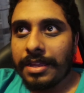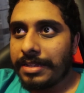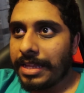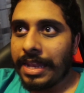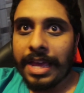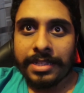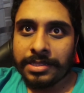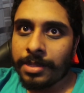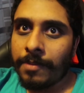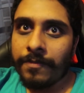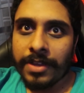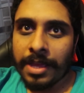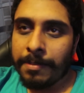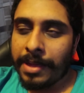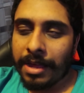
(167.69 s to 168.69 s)
They like
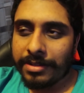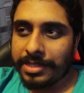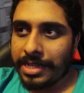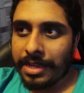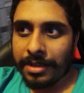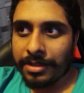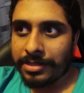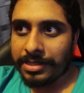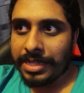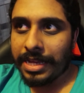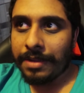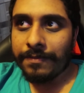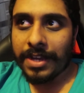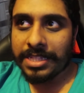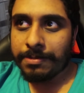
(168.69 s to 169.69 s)
something about it because
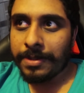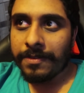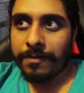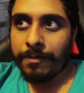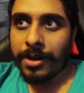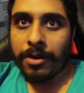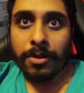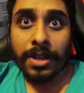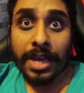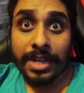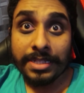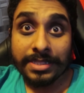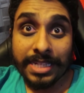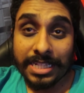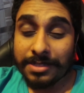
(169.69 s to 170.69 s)
they invited me for my
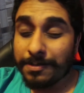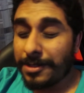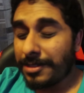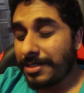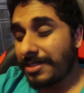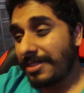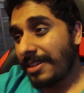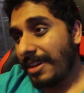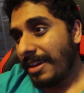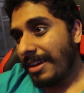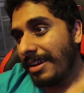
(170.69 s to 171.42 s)
online assessments.